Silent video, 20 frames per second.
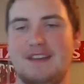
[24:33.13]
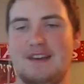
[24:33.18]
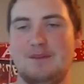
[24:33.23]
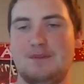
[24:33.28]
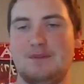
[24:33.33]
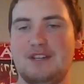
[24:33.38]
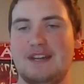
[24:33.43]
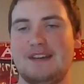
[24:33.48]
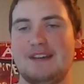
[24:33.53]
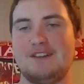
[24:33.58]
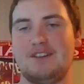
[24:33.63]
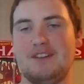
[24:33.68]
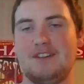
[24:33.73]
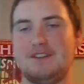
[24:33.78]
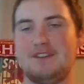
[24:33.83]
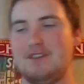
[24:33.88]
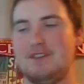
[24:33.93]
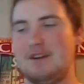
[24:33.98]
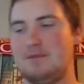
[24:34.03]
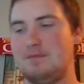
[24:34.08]
Yeah, we should actually
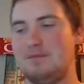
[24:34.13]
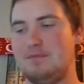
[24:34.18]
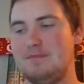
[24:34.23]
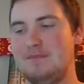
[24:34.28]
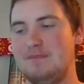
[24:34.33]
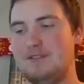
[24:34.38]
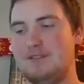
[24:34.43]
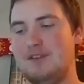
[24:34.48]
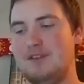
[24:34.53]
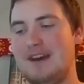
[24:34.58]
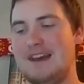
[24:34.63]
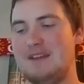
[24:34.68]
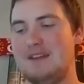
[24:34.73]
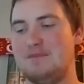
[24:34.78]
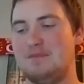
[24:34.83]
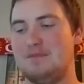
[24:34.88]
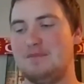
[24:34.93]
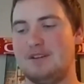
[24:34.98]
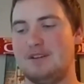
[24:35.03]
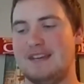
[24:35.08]
try
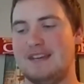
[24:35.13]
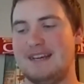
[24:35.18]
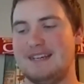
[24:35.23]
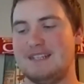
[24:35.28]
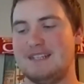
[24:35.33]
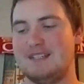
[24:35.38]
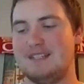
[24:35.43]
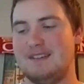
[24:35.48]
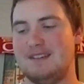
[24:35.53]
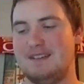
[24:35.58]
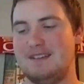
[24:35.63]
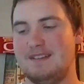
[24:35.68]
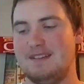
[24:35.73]
and podcast.